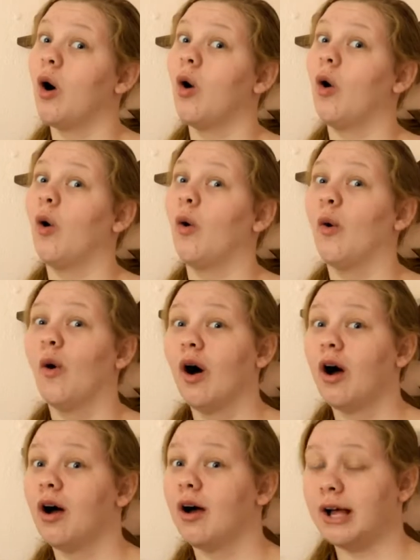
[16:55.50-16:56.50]
oh.
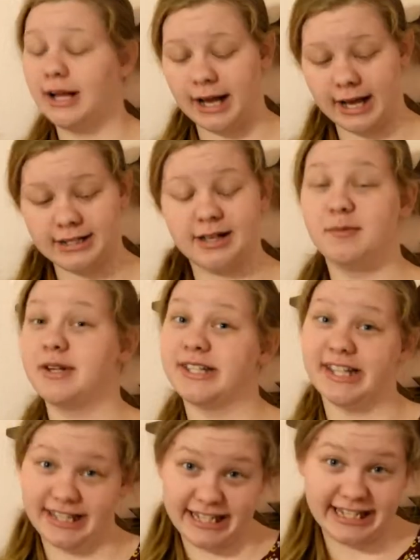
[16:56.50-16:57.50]
Guys, I'm gonna
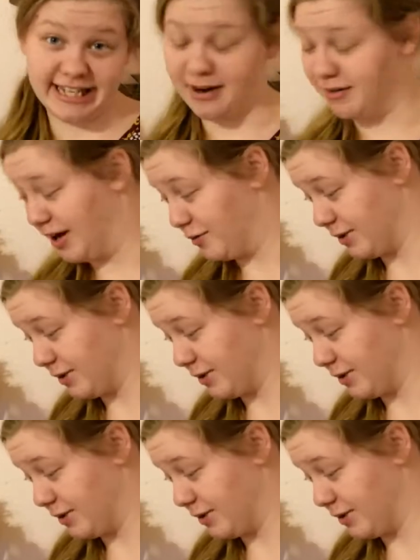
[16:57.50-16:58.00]
set this down now